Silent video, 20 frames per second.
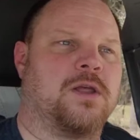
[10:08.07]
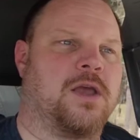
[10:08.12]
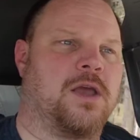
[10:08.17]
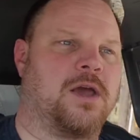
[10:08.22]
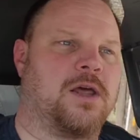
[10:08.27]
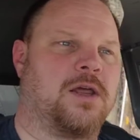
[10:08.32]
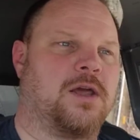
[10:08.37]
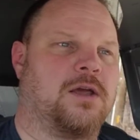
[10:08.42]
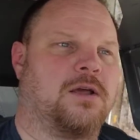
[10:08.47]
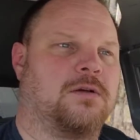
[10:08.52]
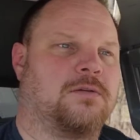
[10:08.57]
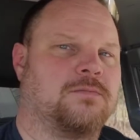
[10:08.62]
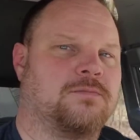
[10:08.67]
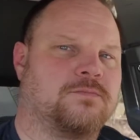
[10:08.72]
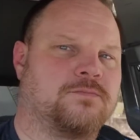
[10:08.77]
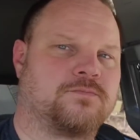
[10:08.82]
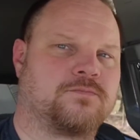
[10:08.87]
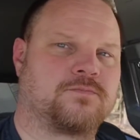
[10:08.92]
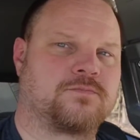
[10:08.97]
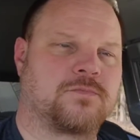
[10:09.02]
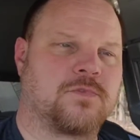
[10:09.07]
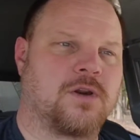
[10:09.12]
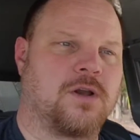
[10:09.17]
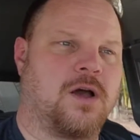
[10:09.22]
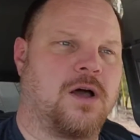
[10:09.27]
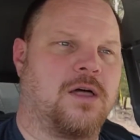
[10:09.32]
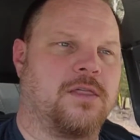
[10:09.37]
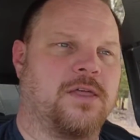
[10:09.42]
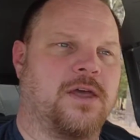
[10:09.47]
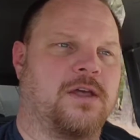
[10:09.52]
get it,
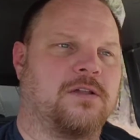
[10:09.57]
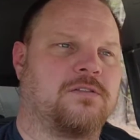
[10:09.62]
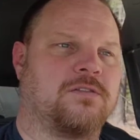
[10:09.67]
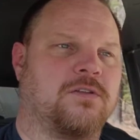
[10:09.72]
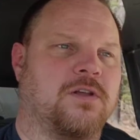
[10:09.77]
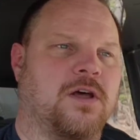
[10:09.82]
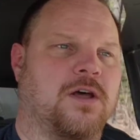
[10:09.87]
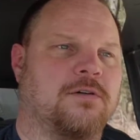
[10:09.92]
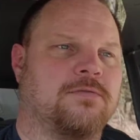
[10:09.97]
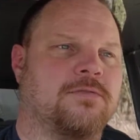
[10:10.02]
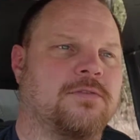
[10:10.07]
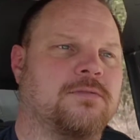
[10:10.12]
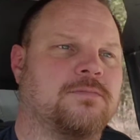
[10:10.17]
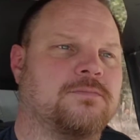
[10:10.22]
all that stuff.